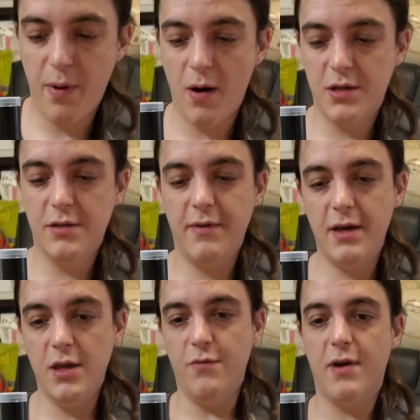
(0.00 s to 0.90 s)
parts of
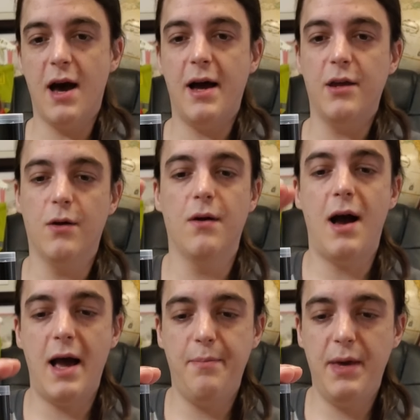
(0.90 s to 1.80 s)
it. You've got your
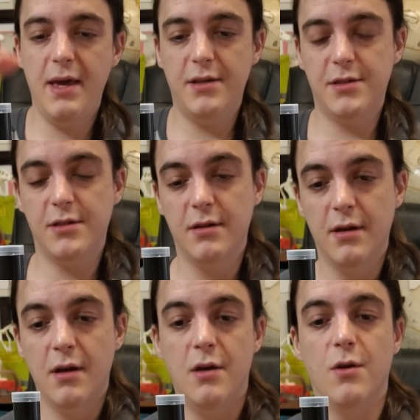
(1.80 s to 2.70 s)
eyepiece,
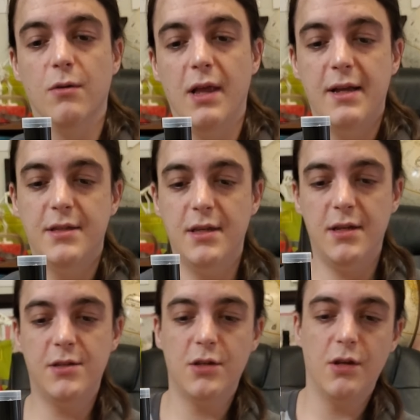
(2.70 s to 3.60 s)
your
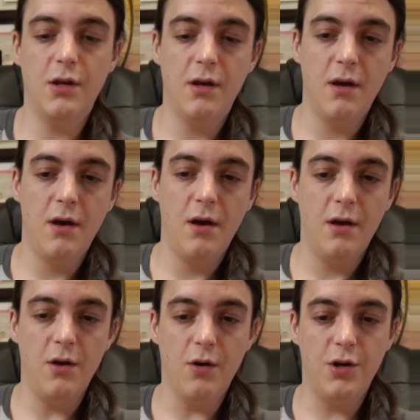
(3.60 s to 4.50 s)
lenses,
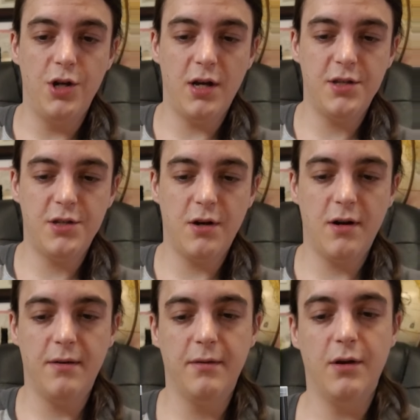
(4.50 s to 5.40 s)
your
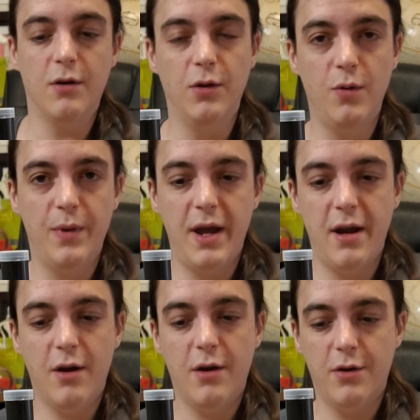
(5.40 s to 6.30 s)
adjuster, your
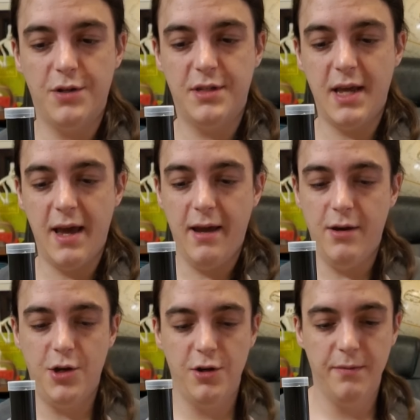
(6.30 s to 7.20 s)
illuminator, your
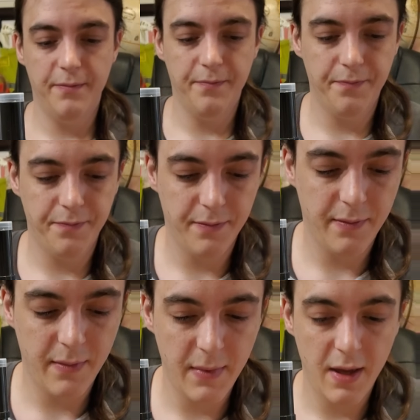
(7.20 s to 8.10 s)
stage,
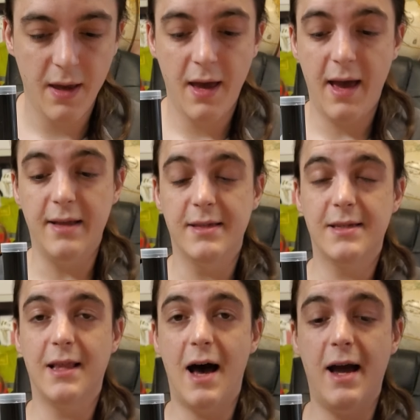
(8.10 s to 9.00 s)
and
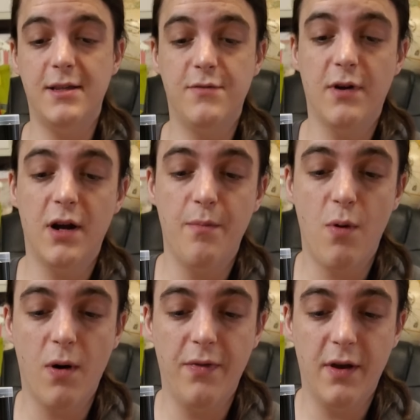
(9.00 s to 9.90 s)
slides. Very
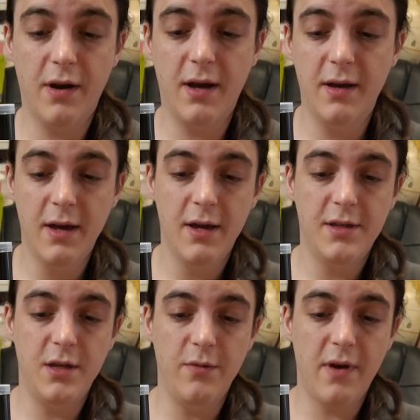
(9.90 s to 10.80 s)
important. They're going to
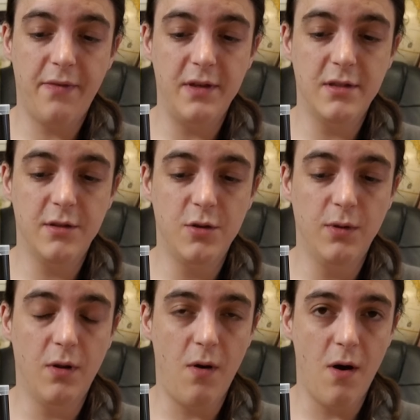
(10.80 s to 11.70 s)
see we've got these two
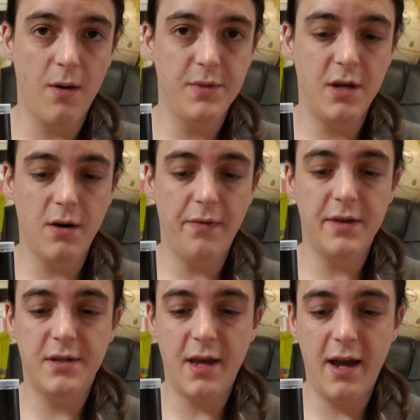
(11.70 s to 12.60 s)
little arms here on the
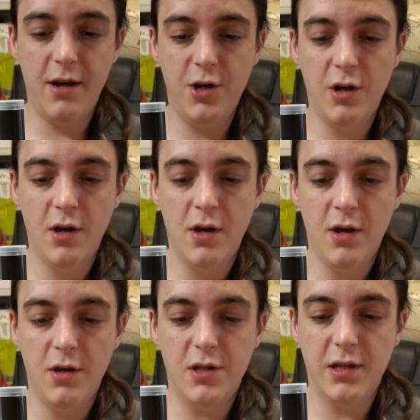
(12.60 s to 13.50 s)
stage.
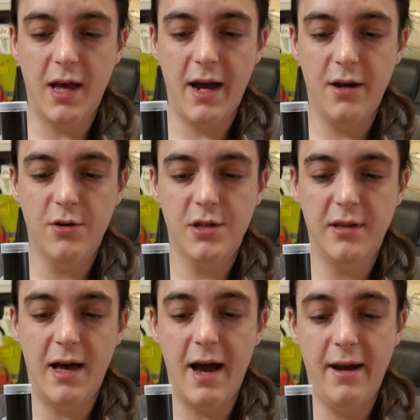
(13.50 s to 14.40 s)
You slide your
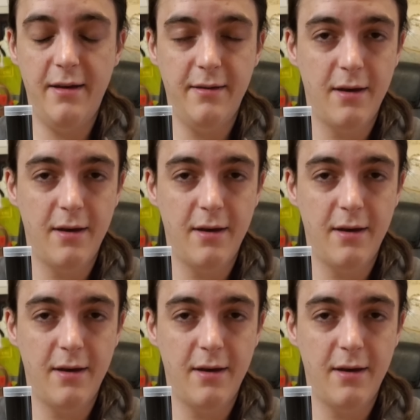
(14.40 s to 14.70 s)
slide